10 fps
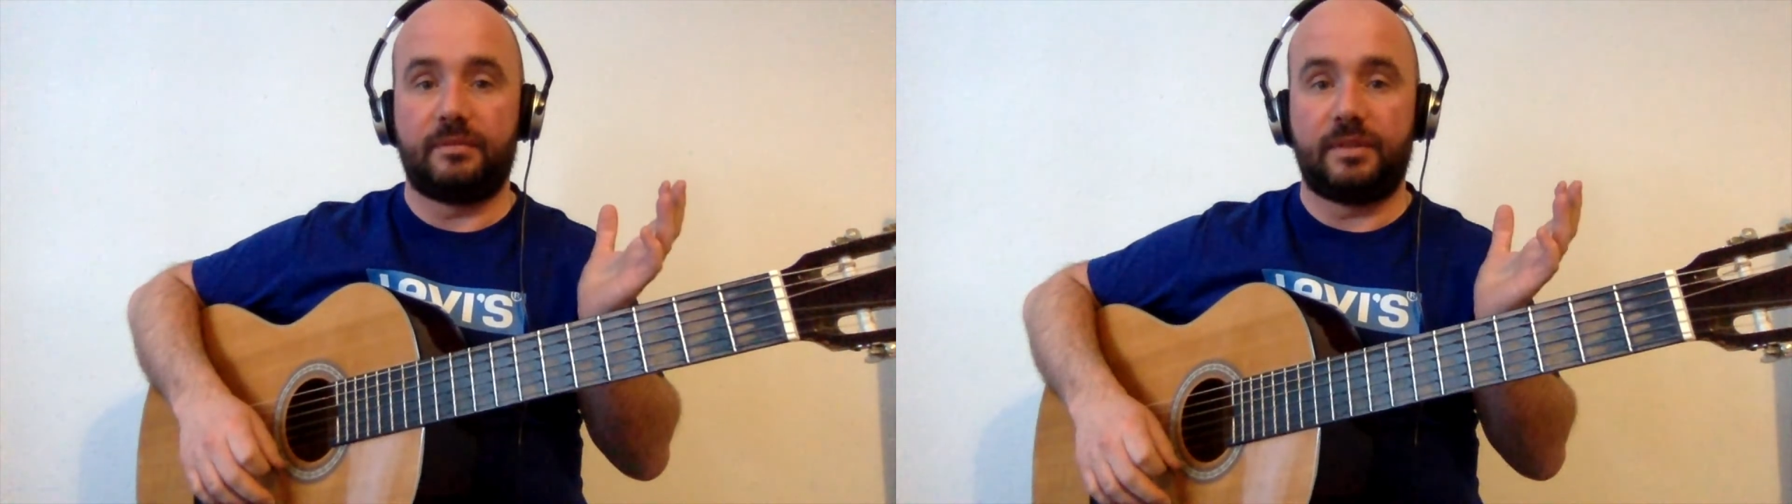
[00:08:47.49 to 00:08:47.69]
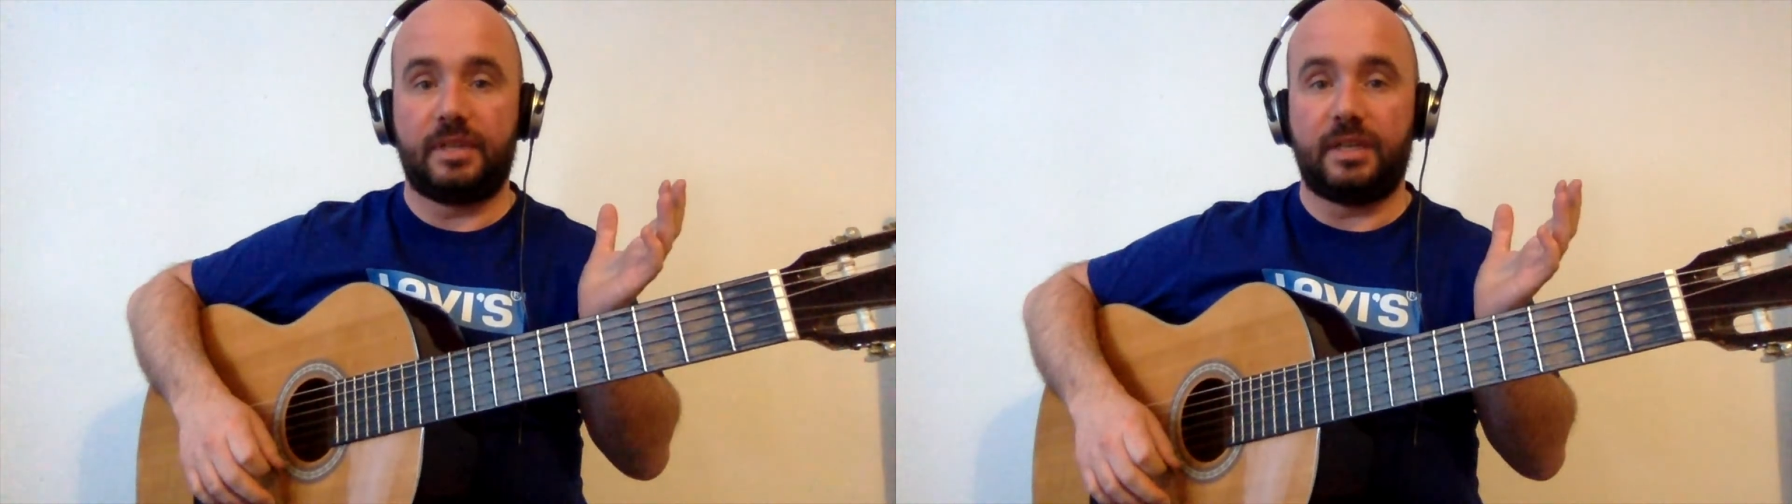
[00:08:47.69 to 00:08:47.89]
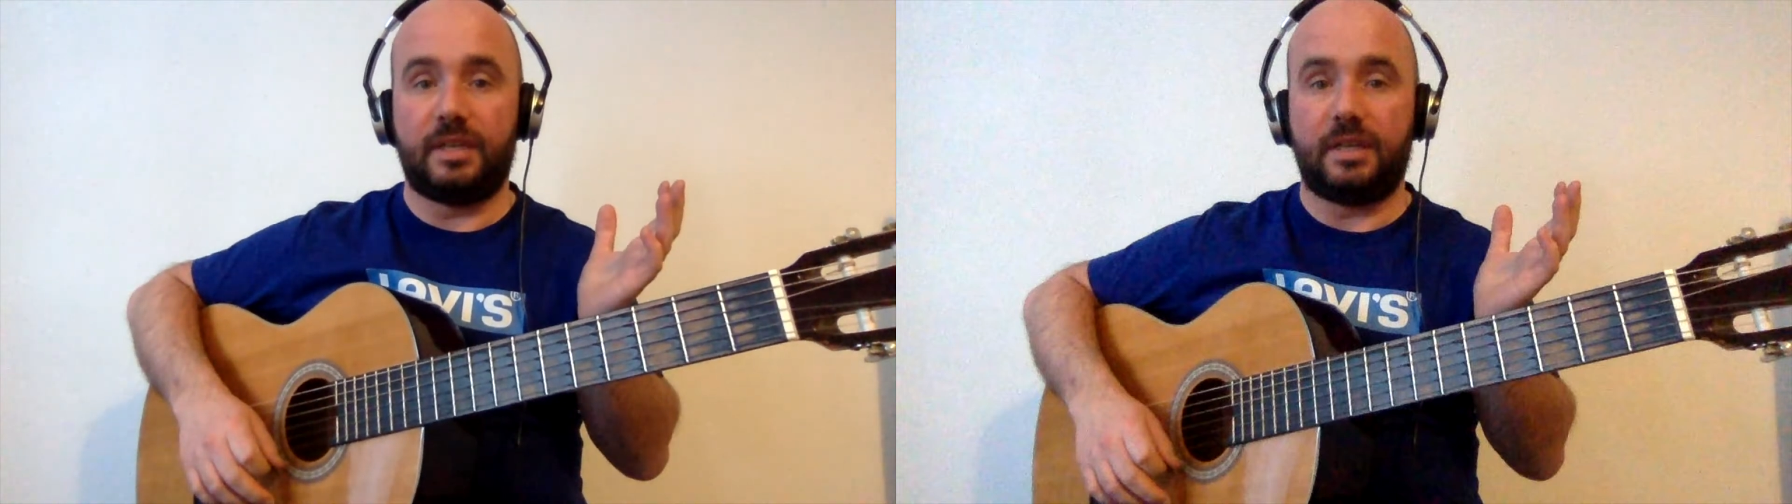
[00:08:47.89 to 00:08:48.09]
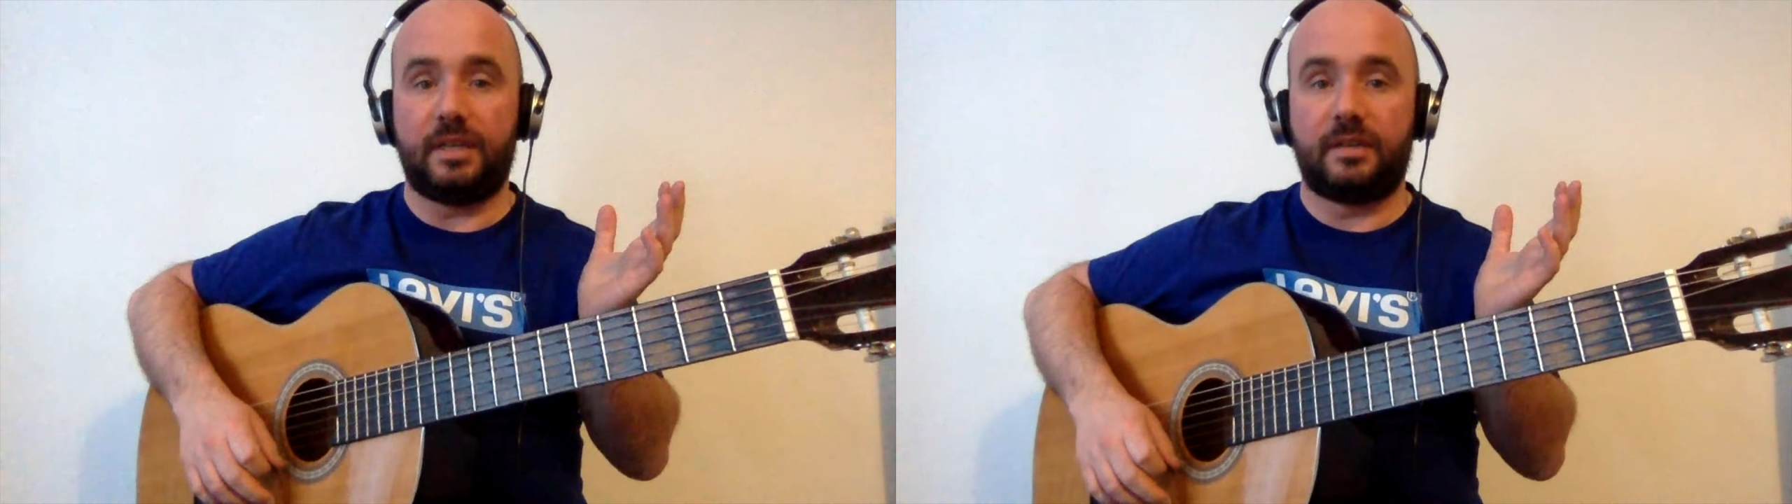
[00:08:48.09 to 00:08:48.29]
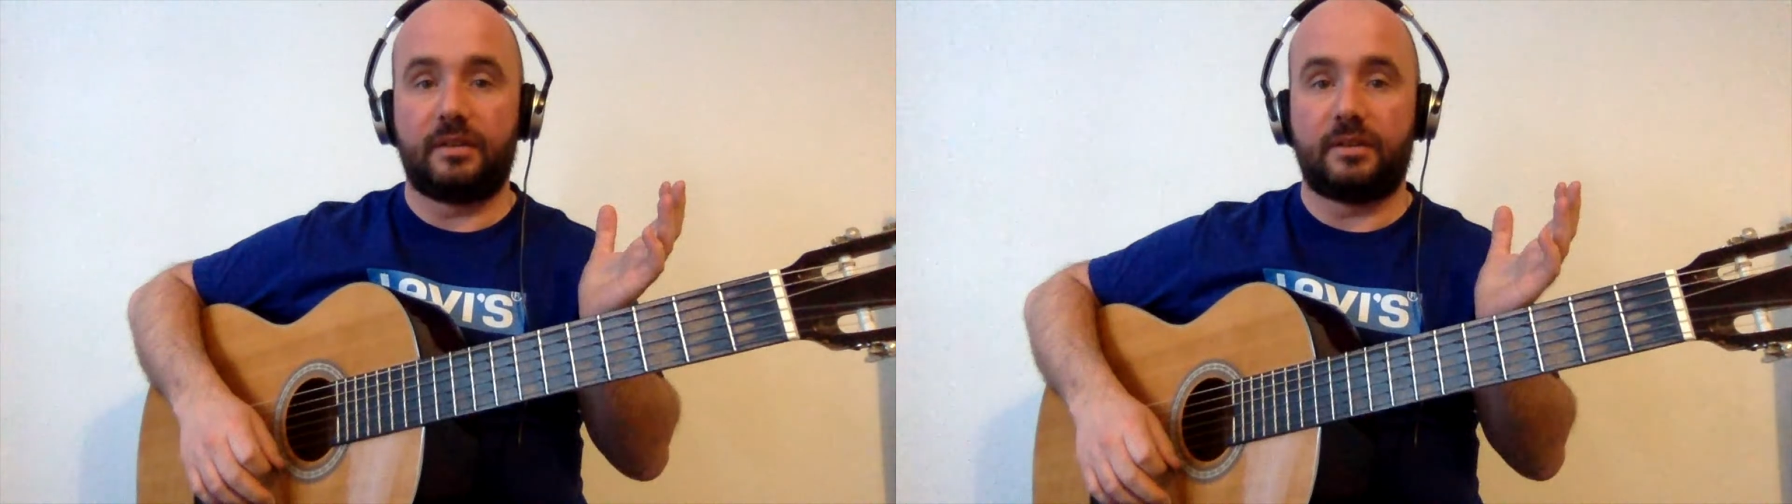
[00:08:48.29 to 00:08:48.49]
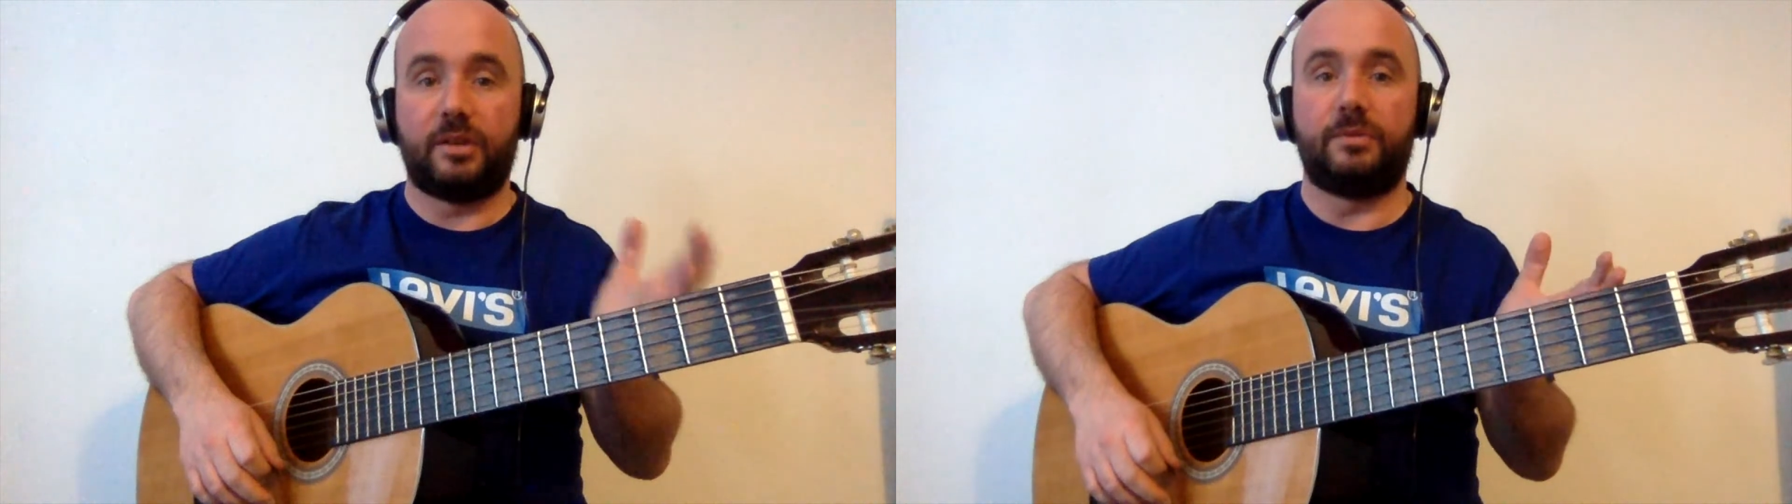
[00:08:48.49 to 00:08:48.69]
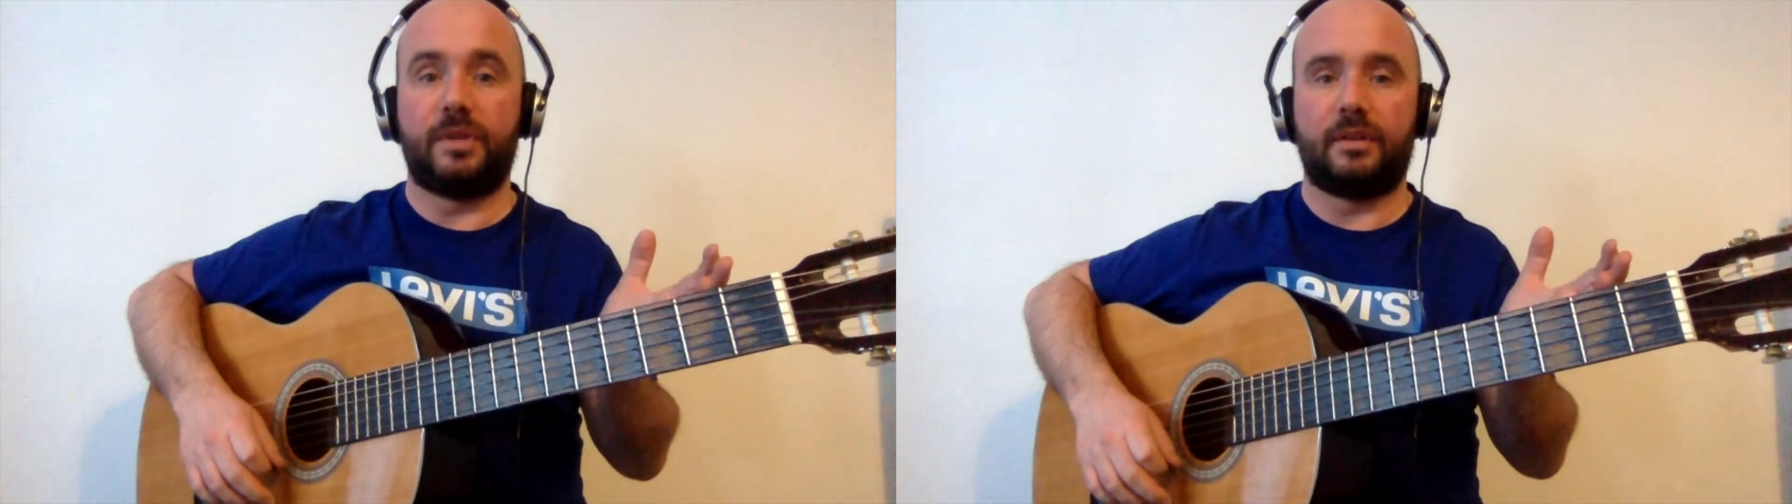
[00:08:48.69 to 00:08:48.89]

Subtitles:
the coda,